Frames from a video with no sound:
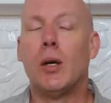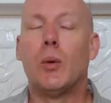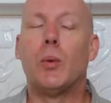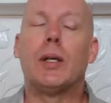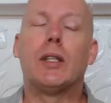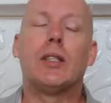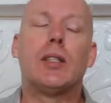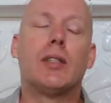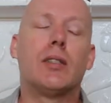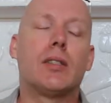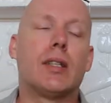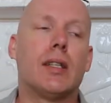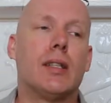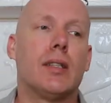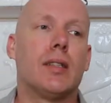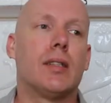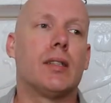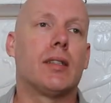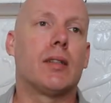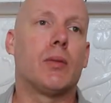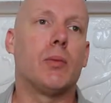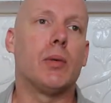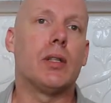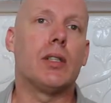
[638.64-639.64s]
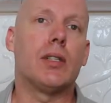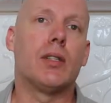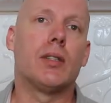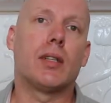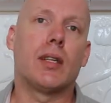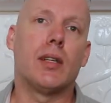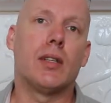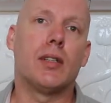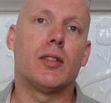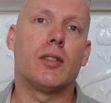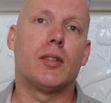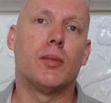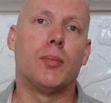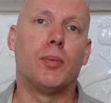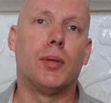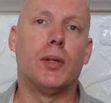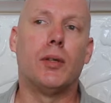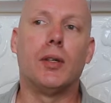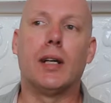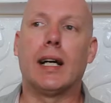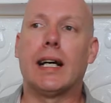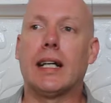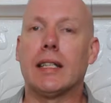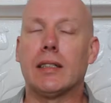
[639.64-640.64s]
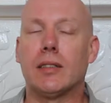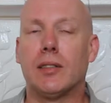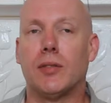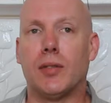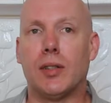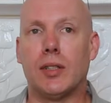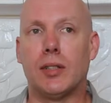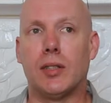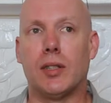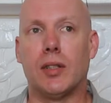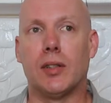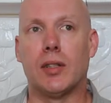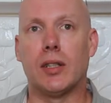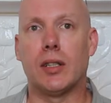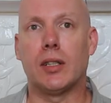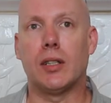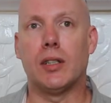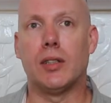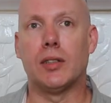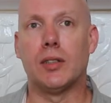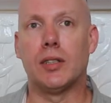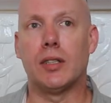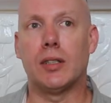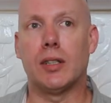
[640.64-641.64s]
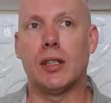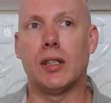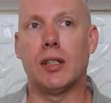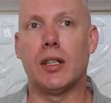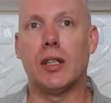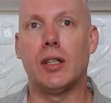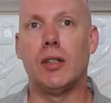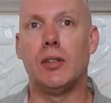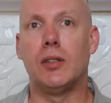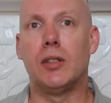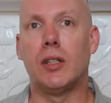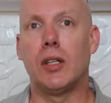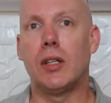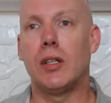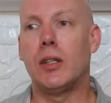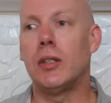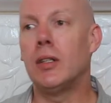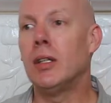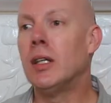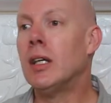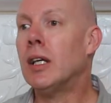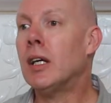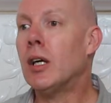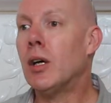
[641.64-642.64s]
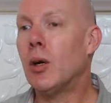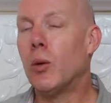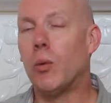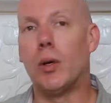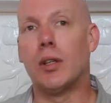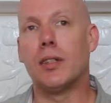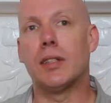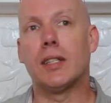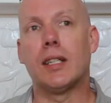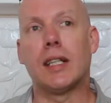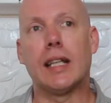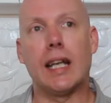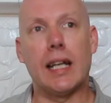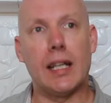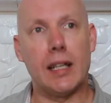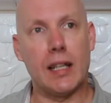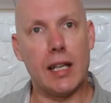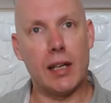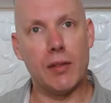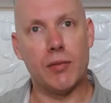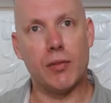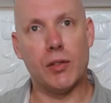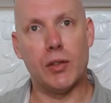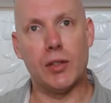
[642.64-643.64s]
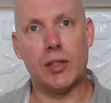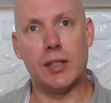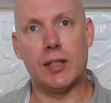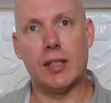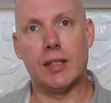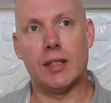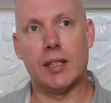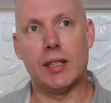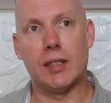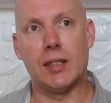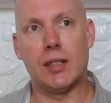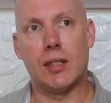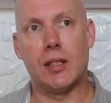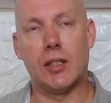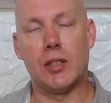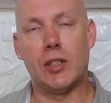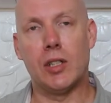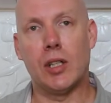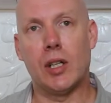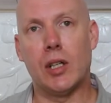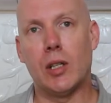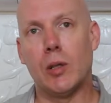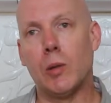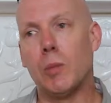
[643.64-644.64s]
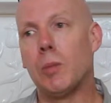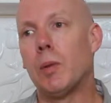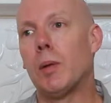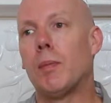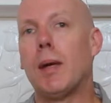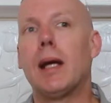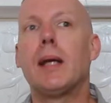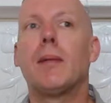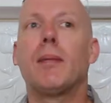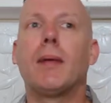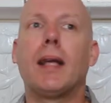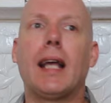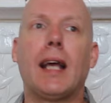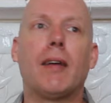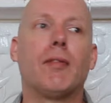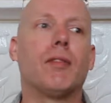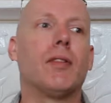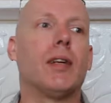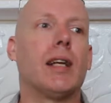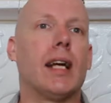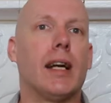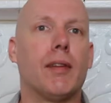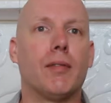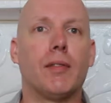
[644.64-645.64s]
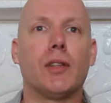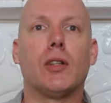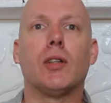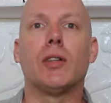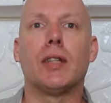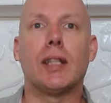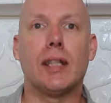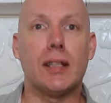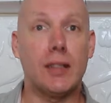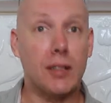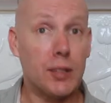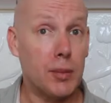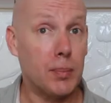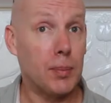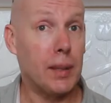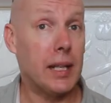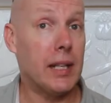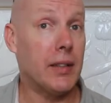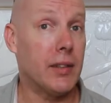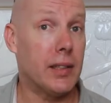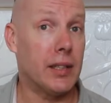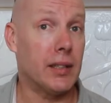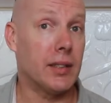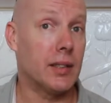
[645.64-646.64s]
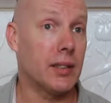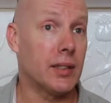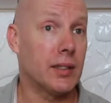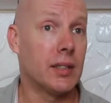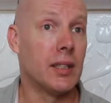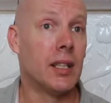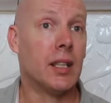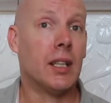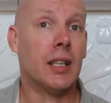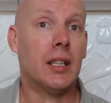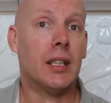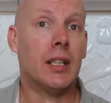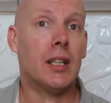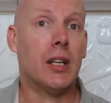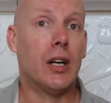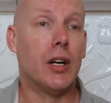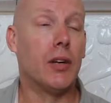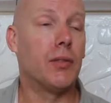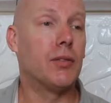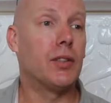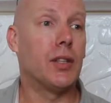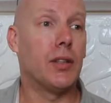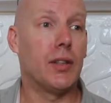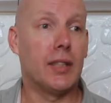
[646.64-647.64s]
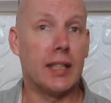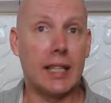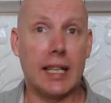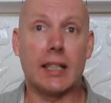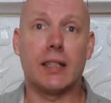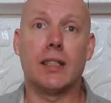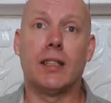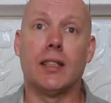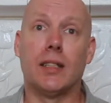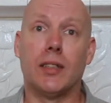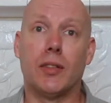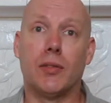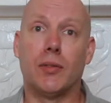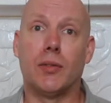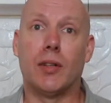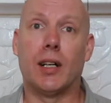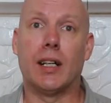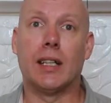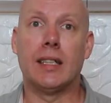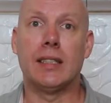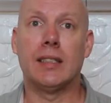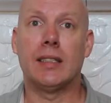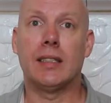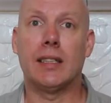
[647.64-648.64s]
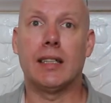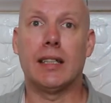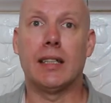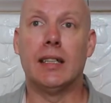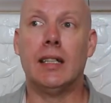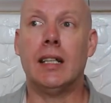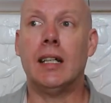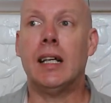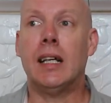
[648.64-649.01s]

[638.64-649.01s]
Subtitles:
which is going to support activists on the continent who do want to get their voices into the journal, but maybe haven't got the experience of doing that kind of writing.